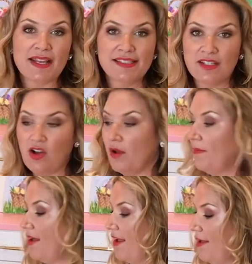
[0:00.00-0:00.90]
mix it
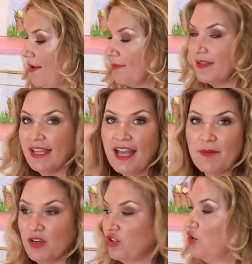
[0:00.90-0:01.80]
on my plate.
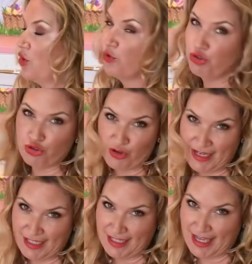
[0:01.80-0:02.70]
I'm gonna go
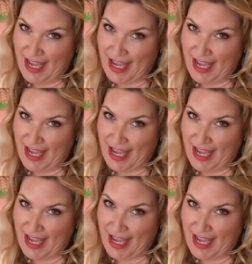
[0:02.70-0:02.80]
straight to the